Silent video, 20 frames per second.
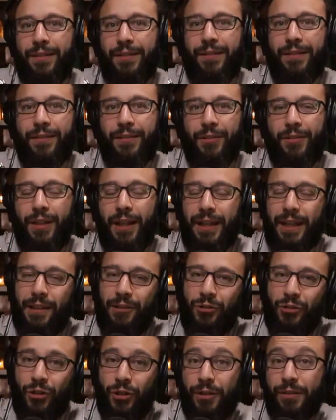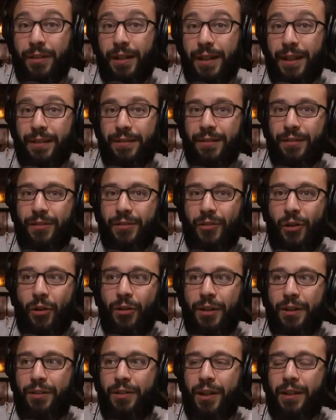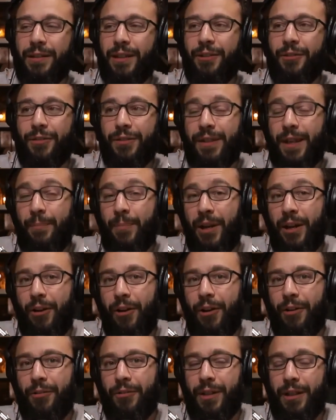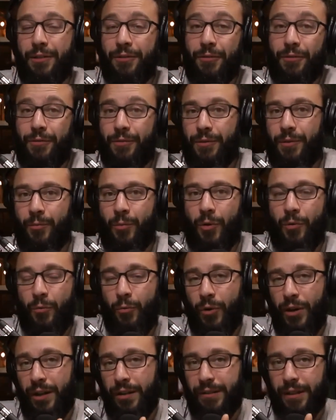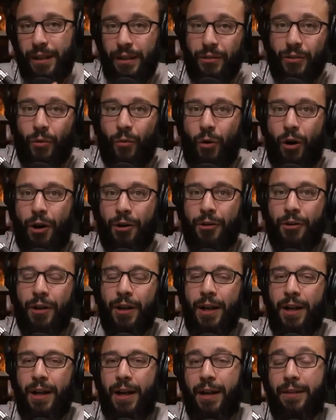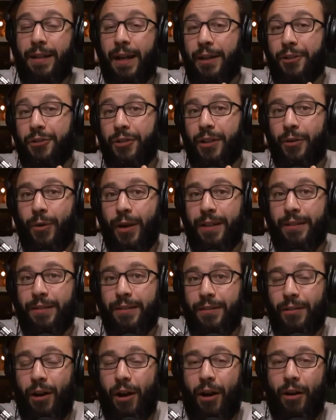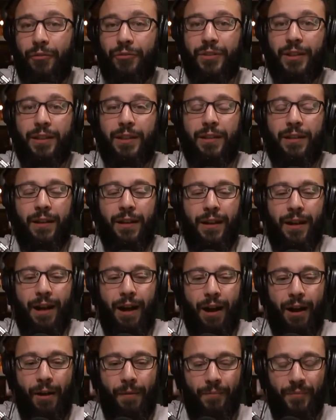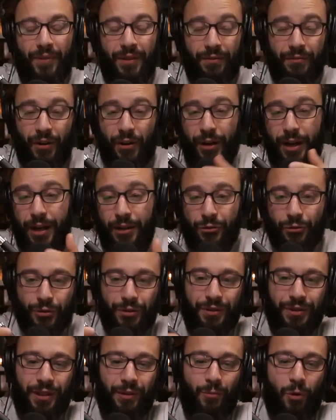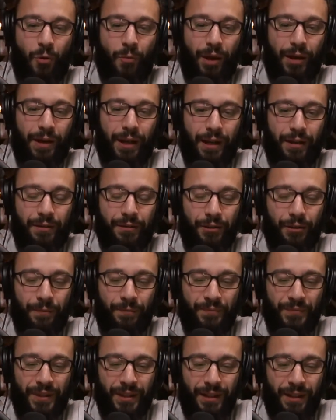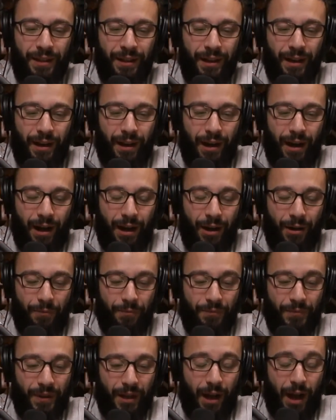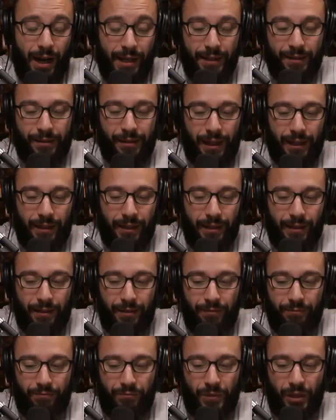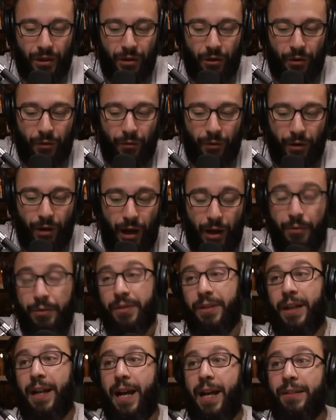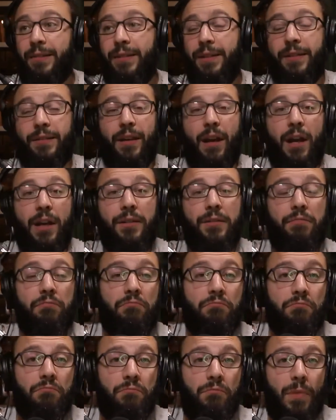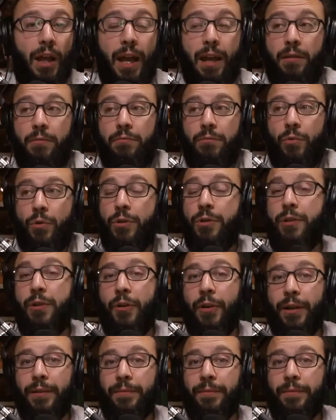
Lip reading: So like it looks like it's a solid thing that you're stepping on, or that you're, but when it's in the water, it's actually quite soft. And very interesting moment. And so I decided, you know, I was going to ask these guys, hey, where are you going?